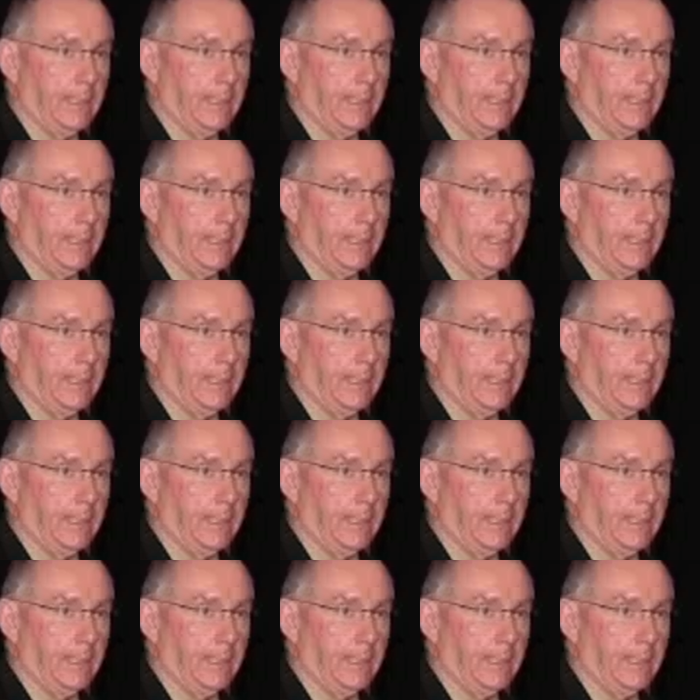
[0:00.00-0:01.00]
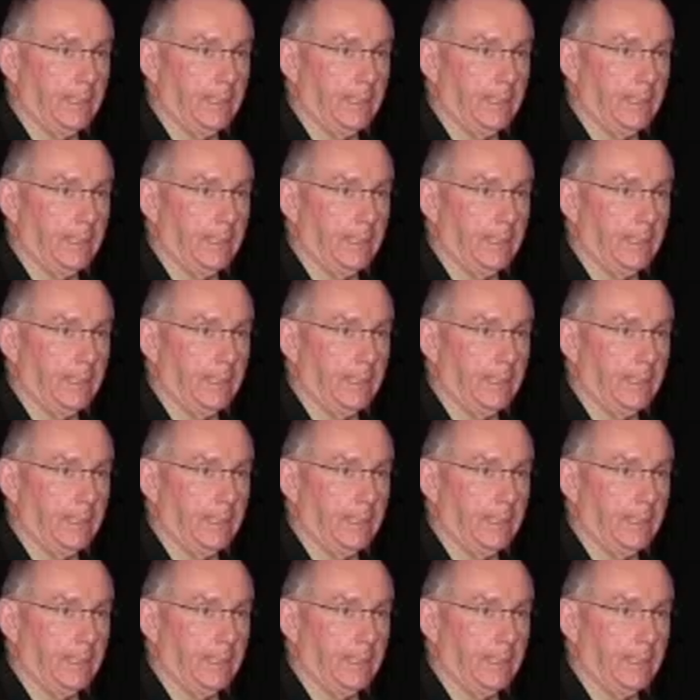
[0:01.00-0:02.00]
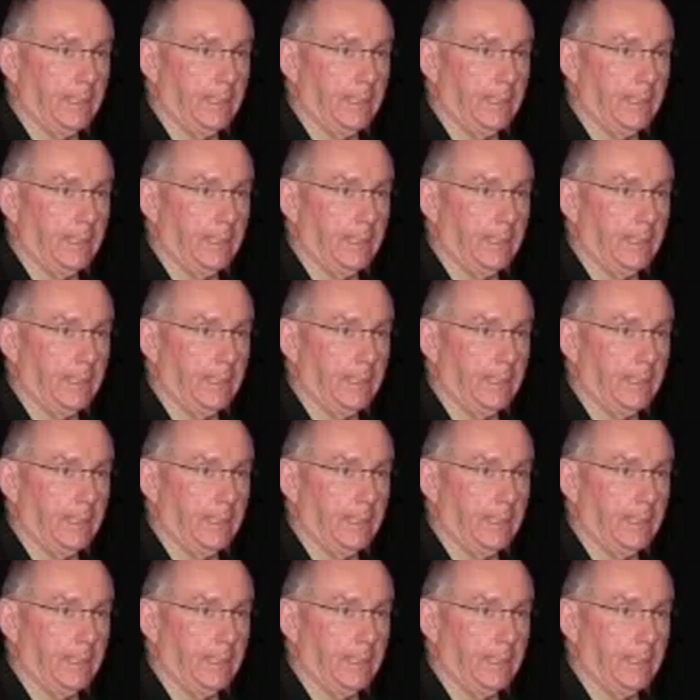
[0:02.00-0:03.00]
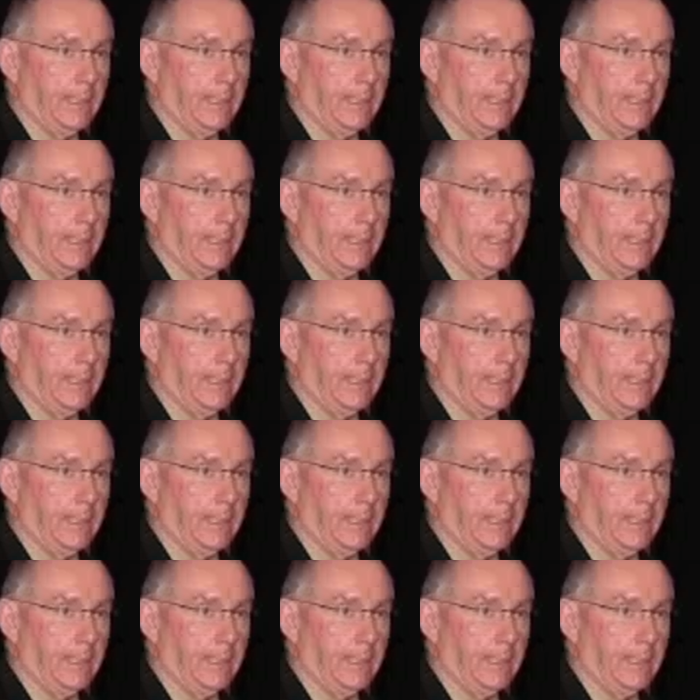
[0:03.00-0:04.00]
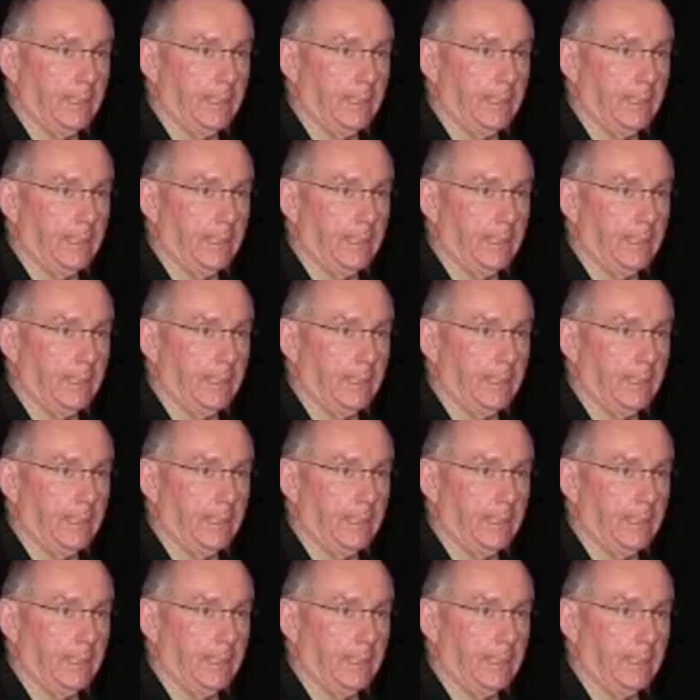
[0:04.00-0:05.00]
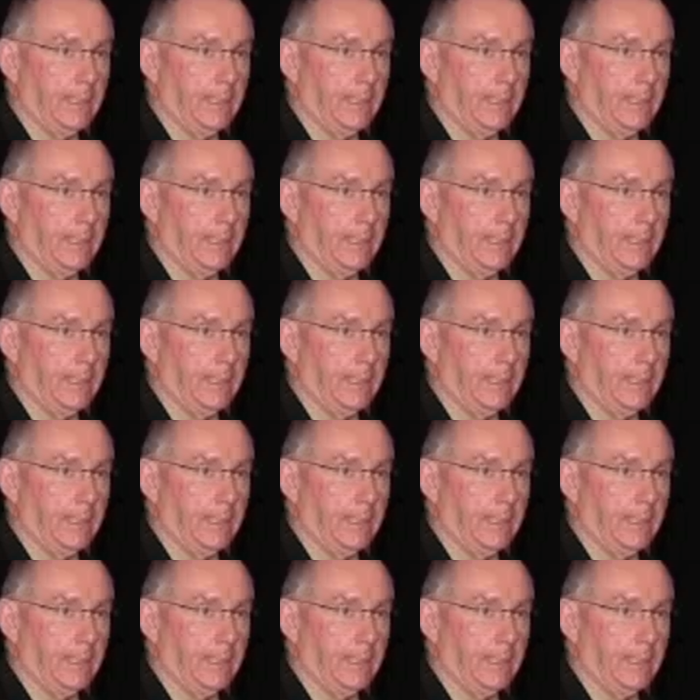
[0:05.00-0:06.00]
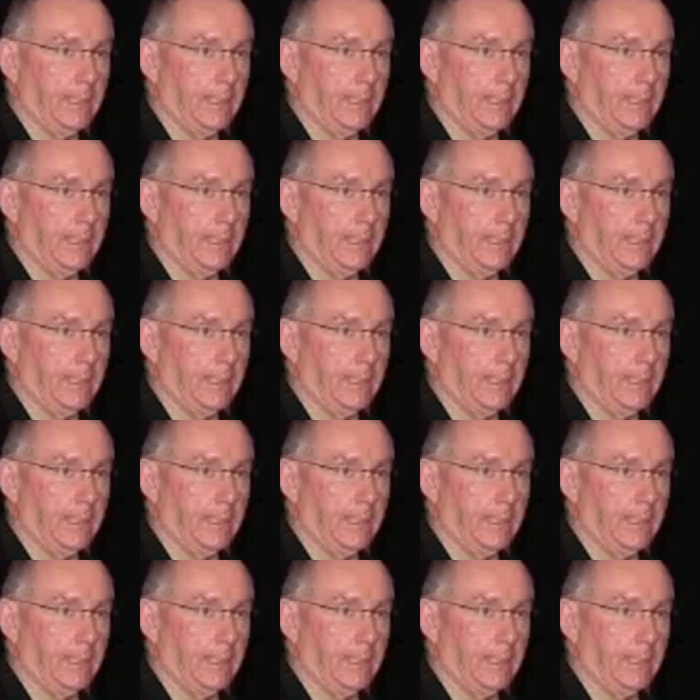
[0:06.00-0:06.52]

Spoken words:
This is a still picture; no speech is visible.